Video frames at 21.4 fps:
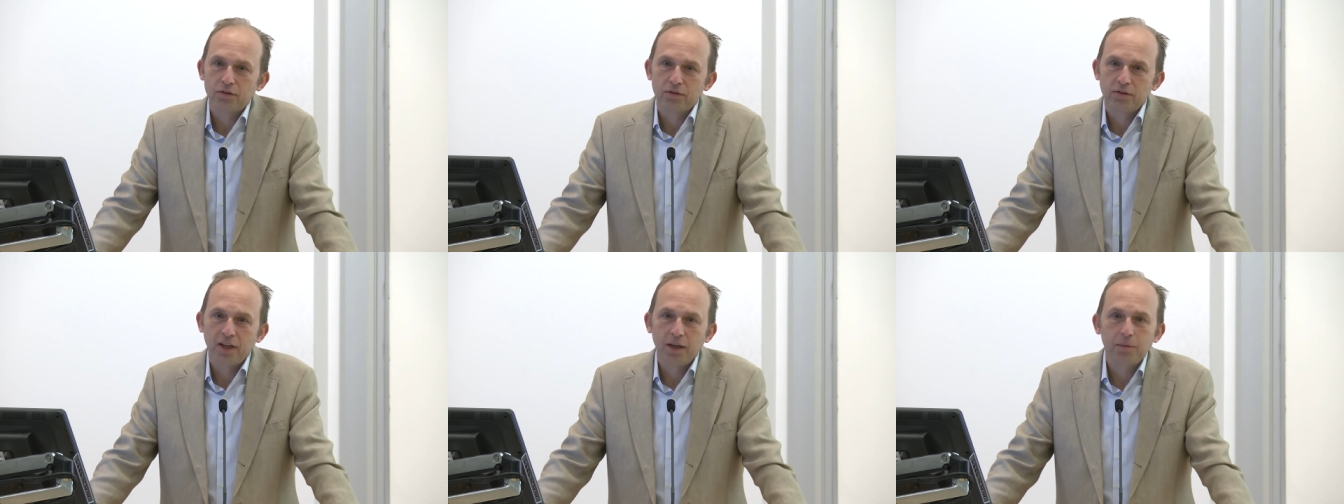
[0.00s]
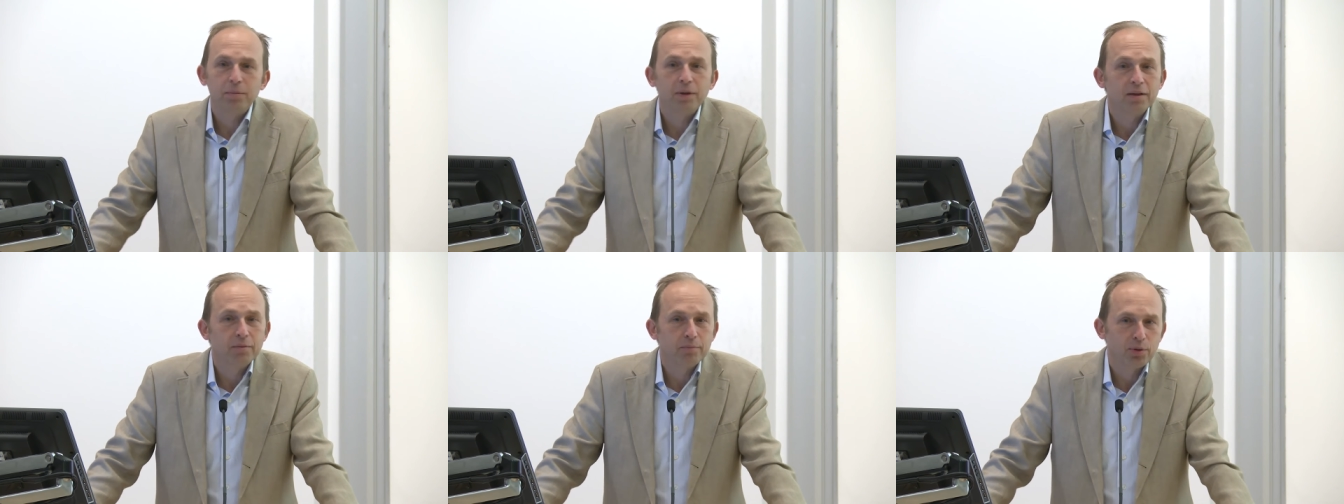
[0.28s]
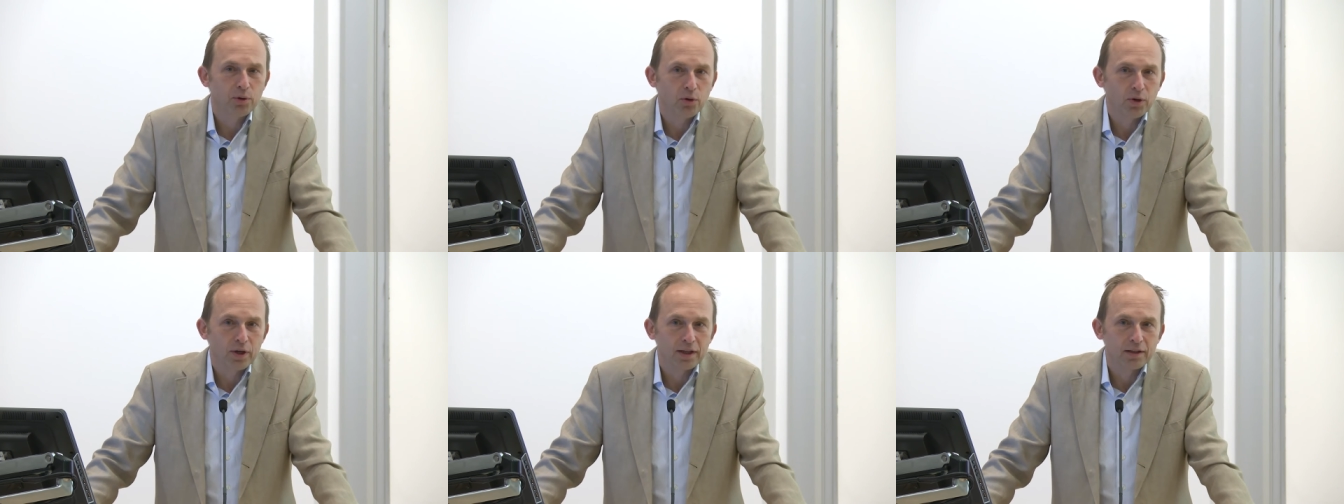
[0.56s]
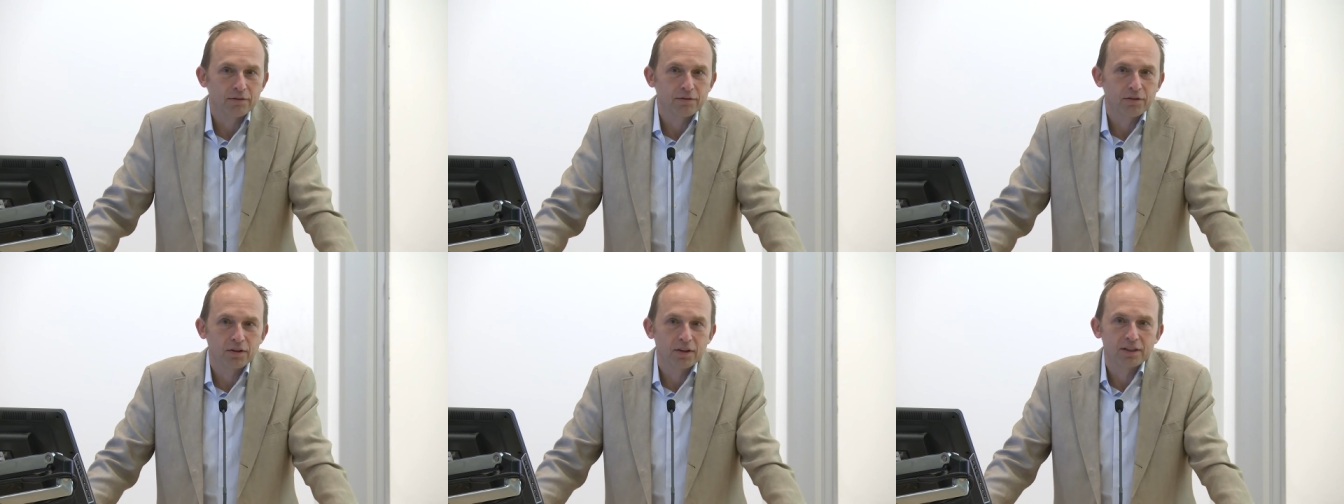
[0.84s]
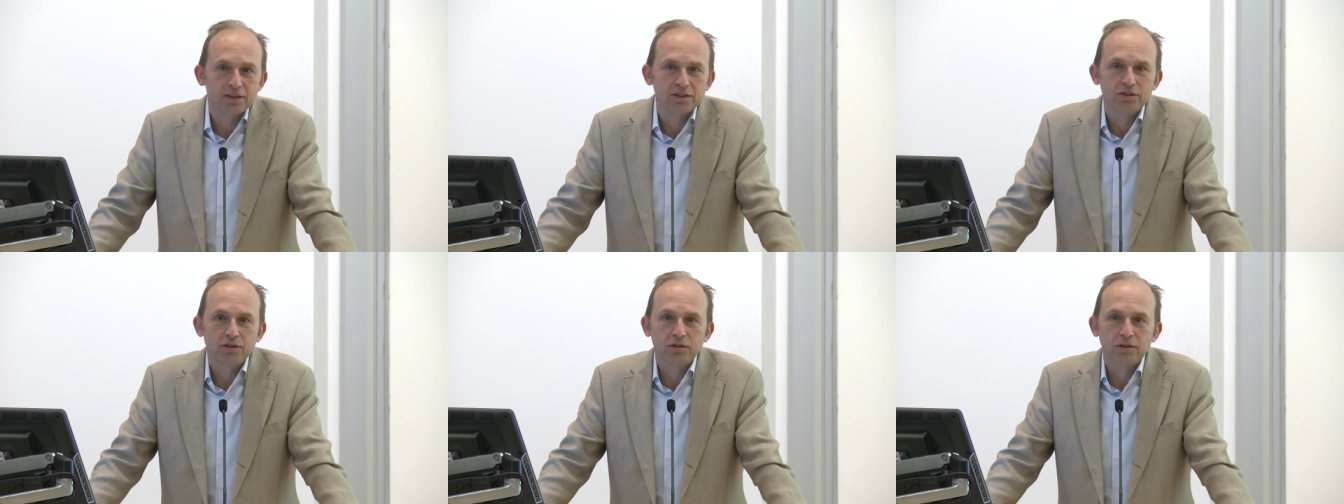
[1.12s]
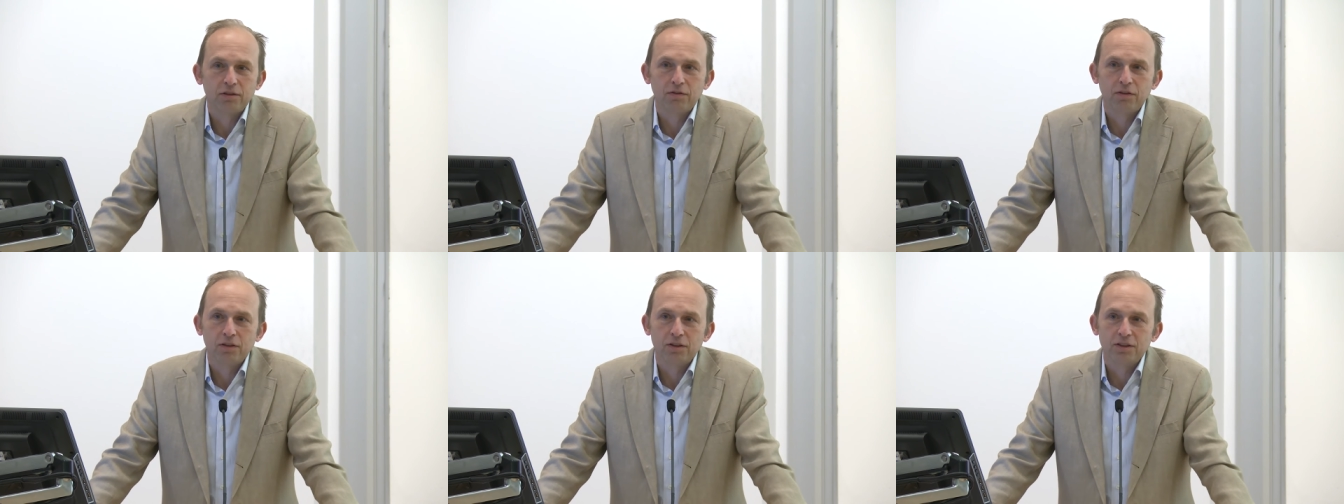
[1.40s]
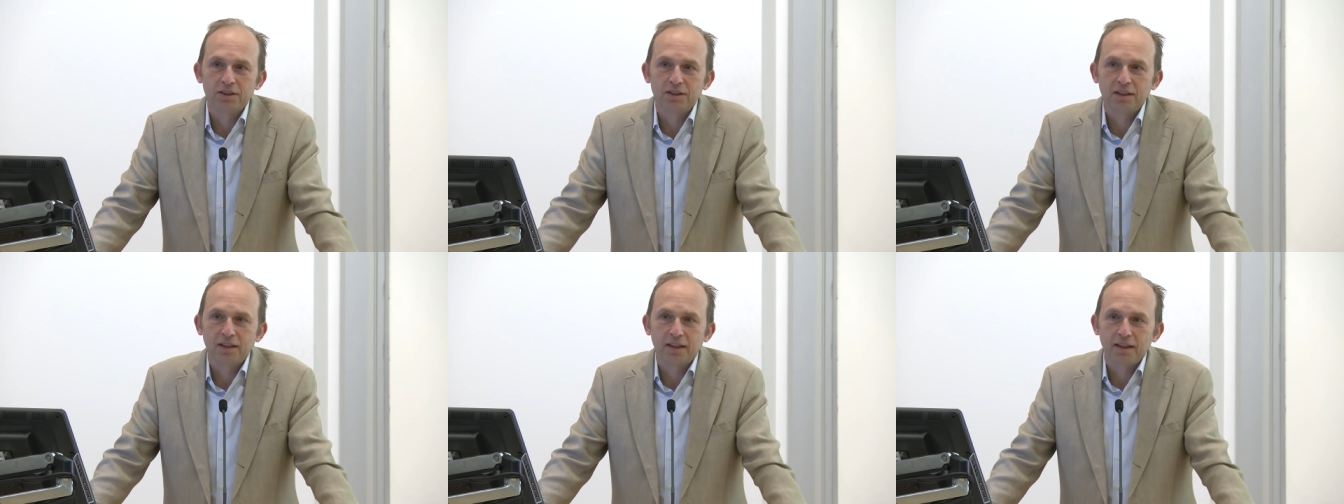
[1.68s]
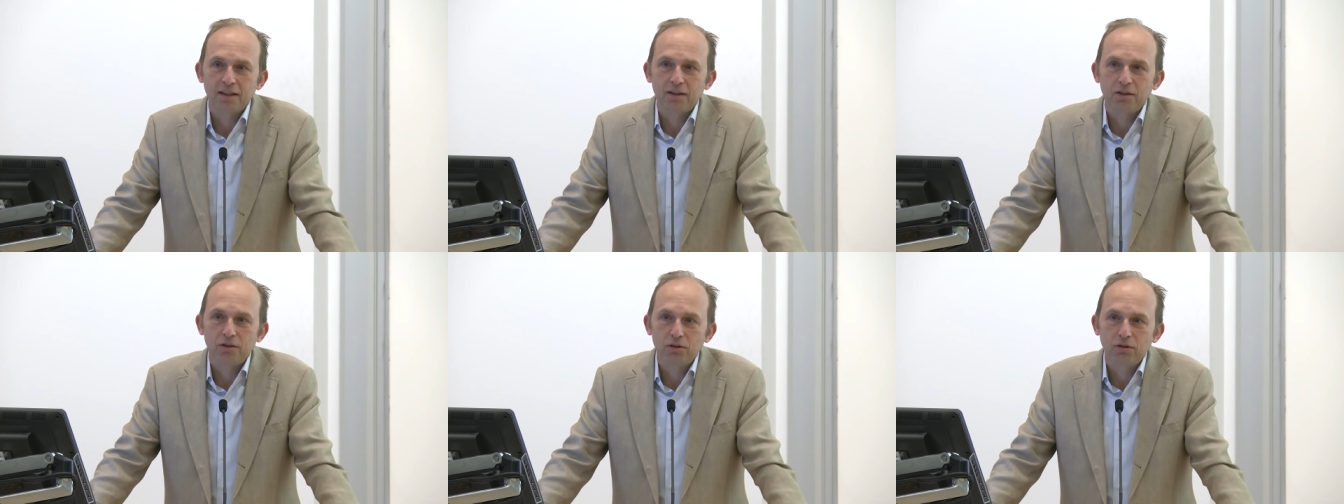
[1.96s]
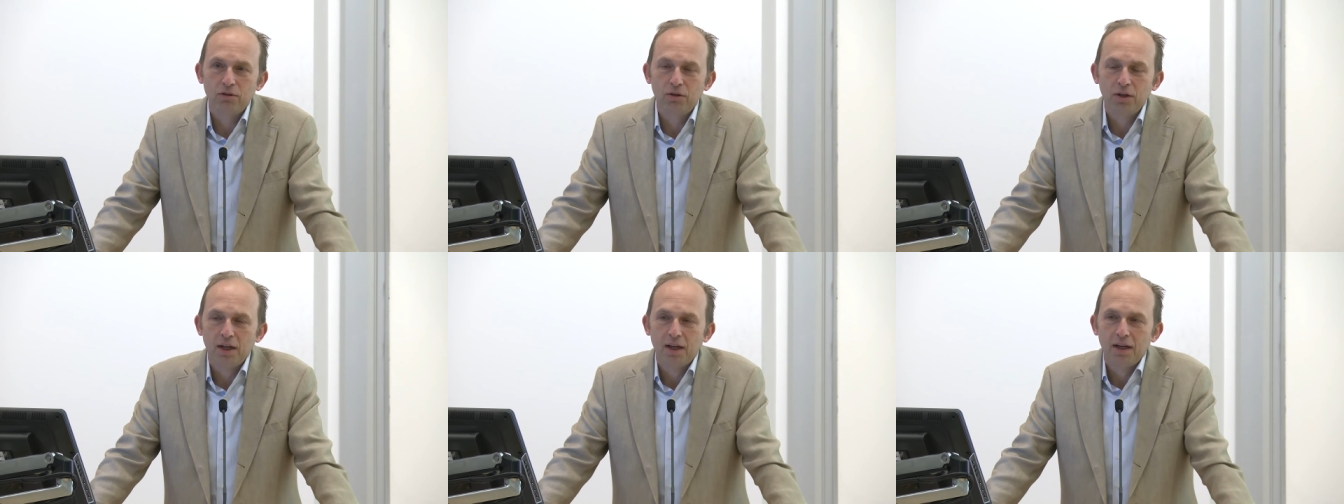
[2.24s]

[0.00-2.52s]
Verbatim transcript: tipping point for this university who